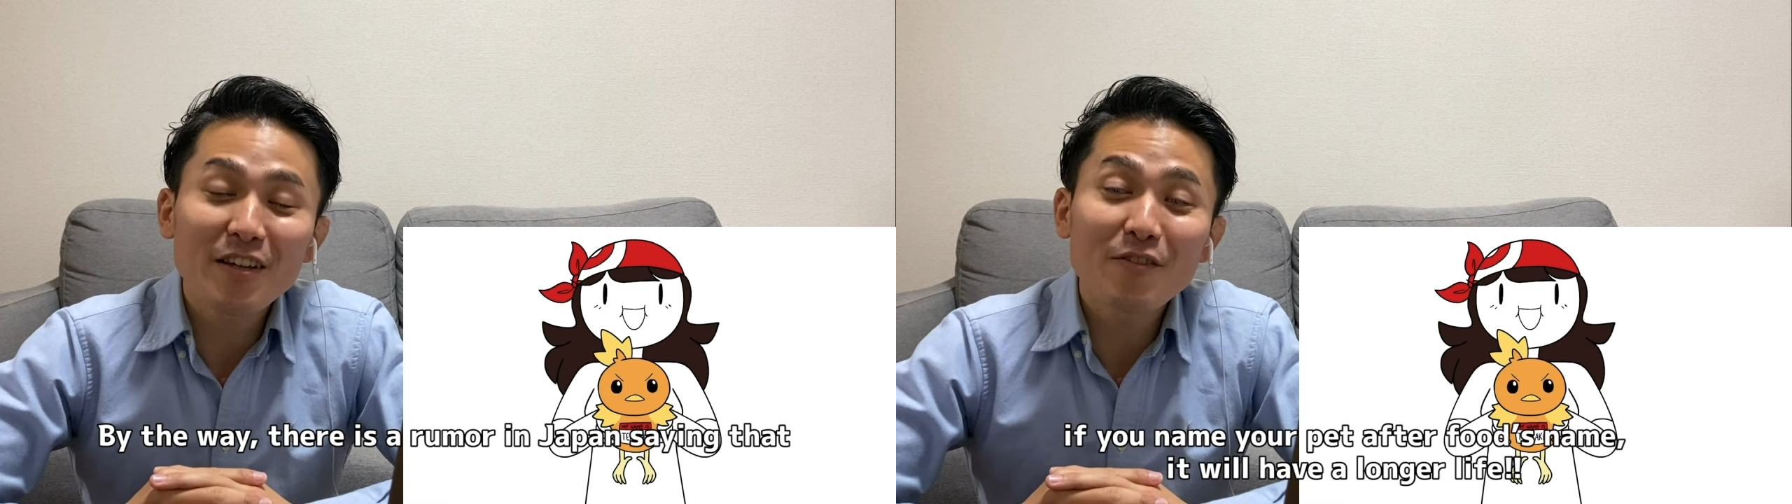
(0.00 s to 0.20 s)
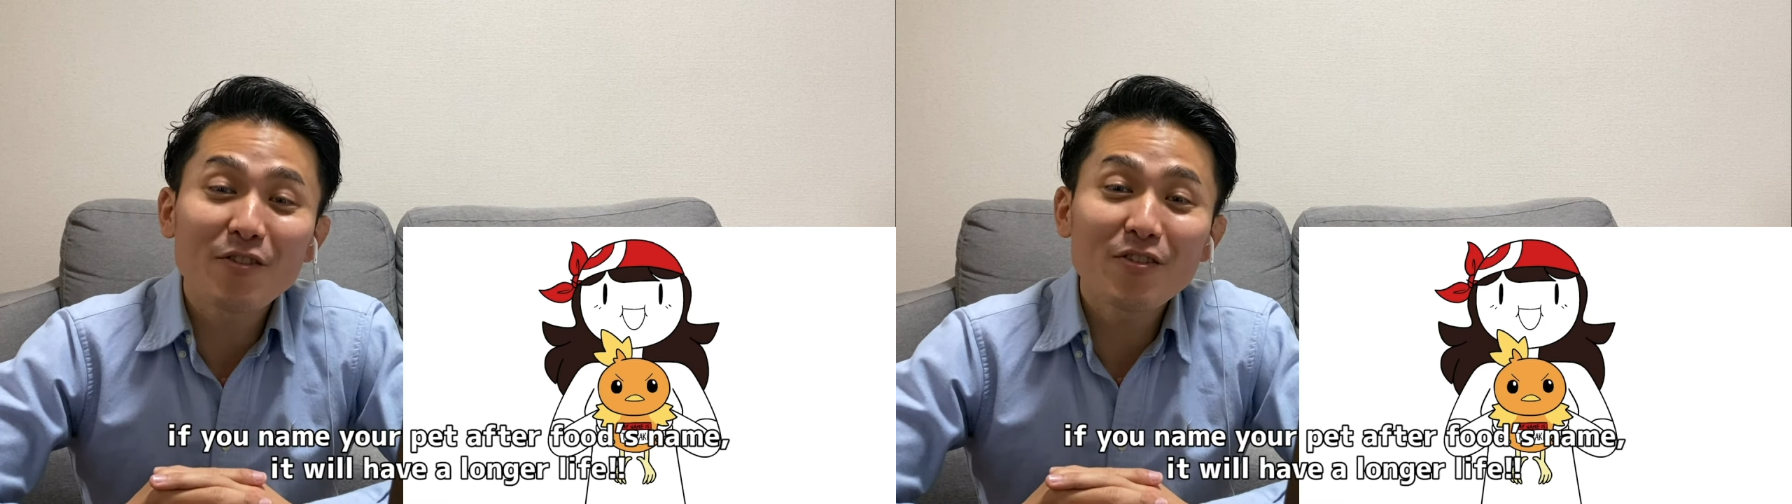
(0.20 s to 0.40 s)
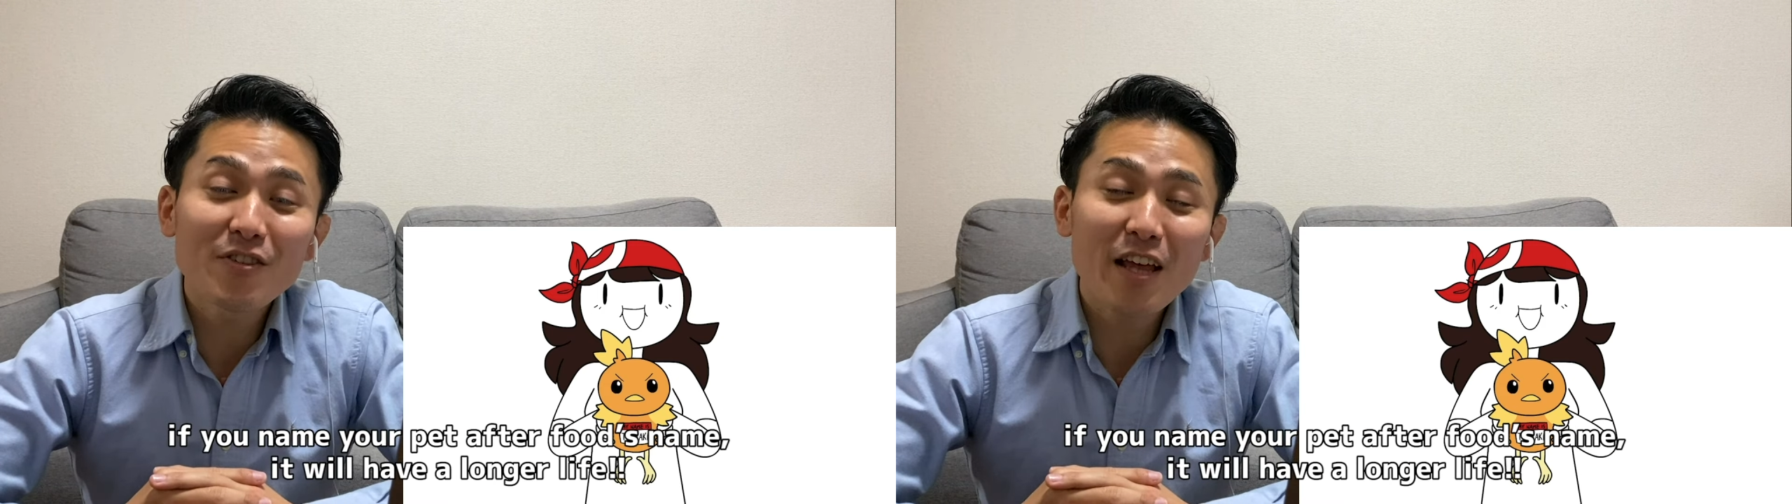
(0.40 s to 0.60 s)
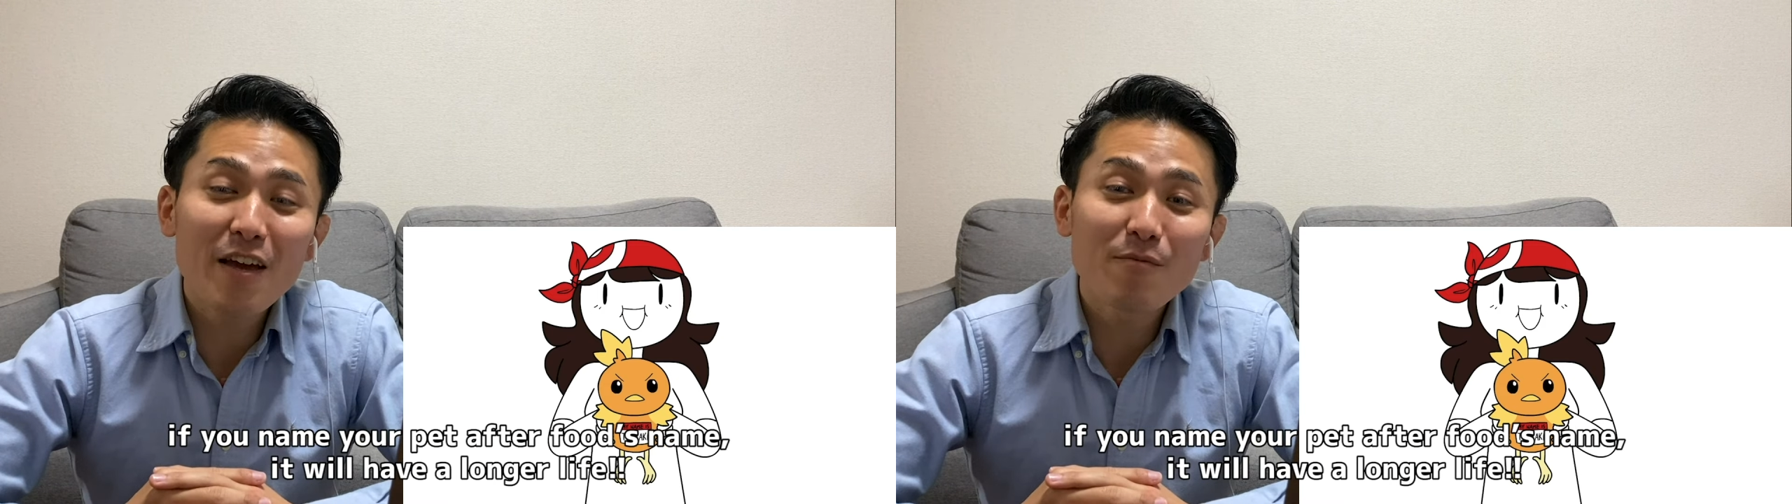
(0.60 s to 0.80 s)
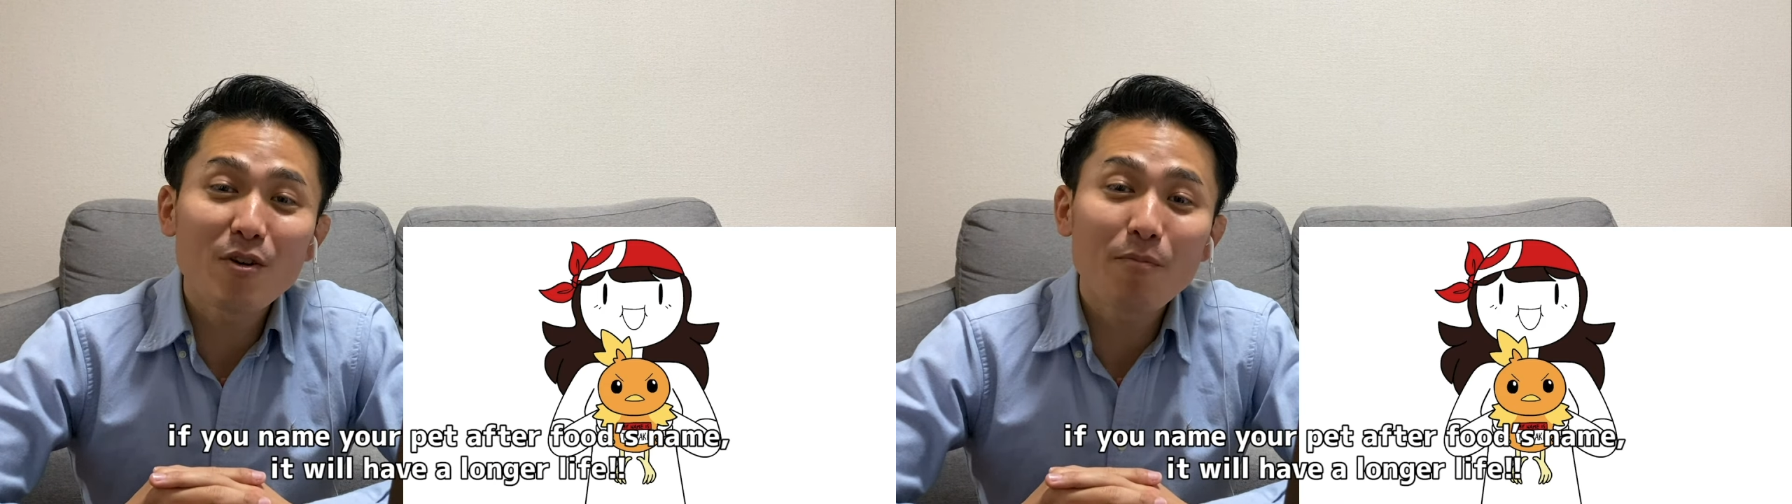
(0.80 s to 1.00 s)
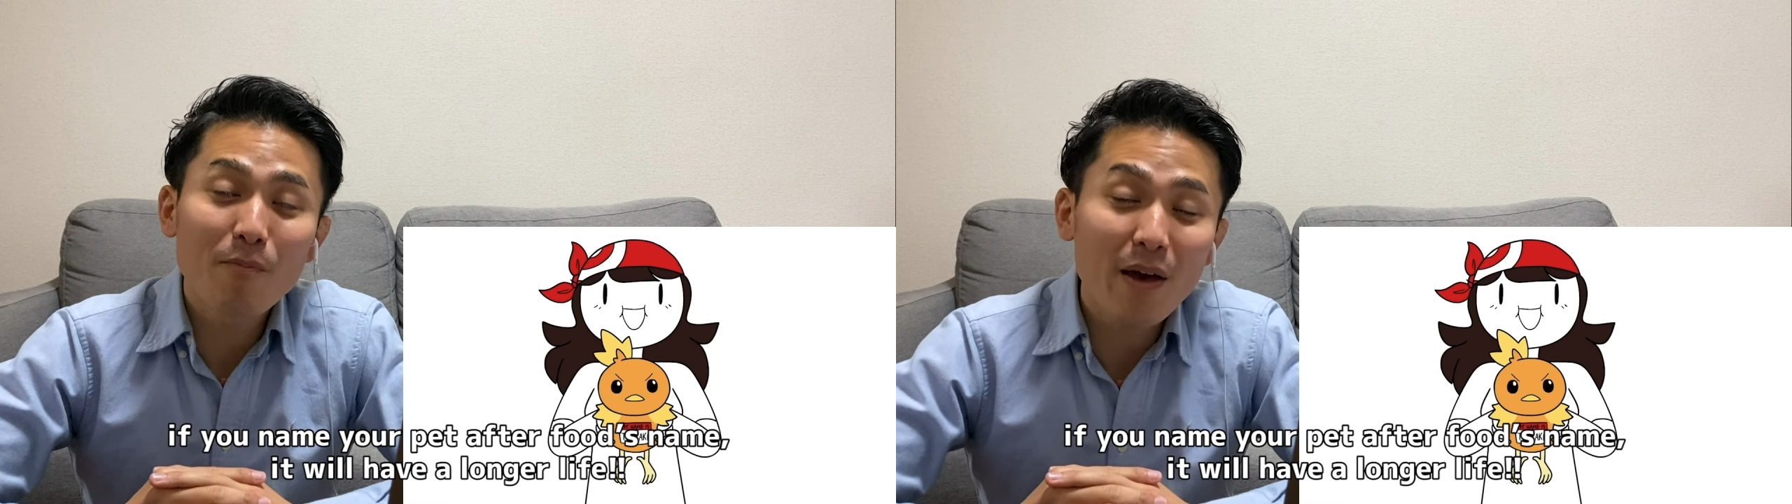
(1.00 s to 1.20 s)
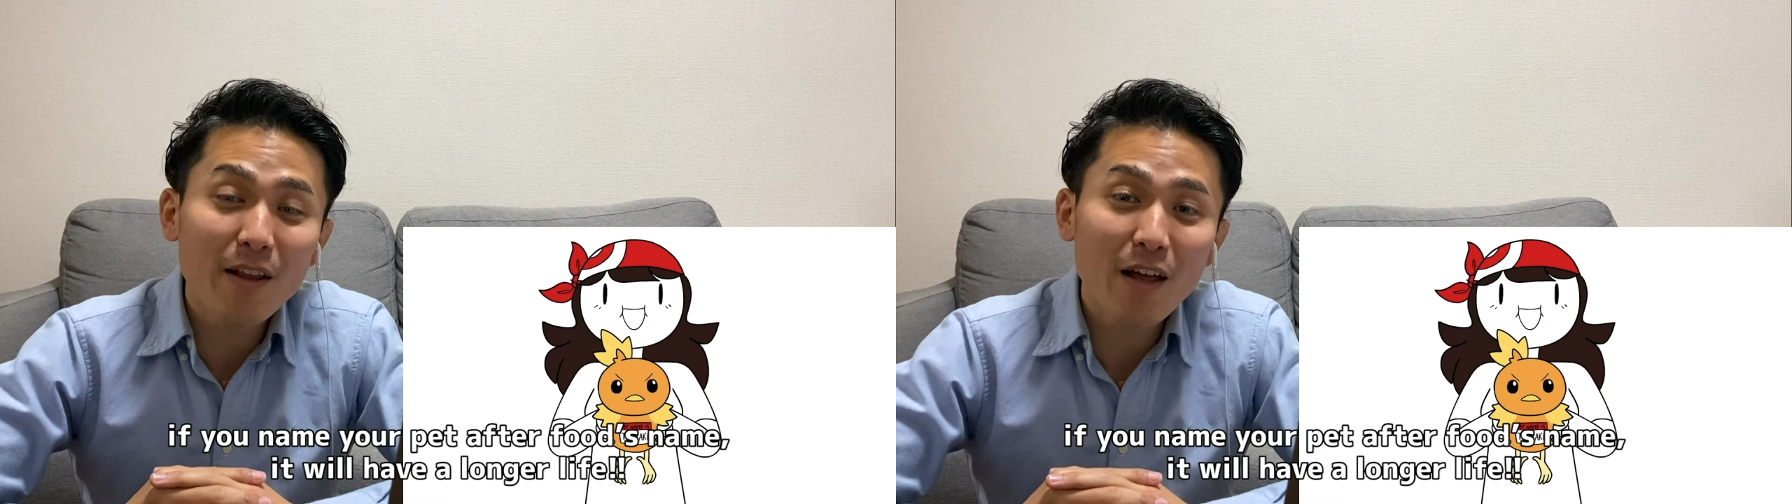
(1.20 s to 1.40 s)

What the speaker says: if you name your pet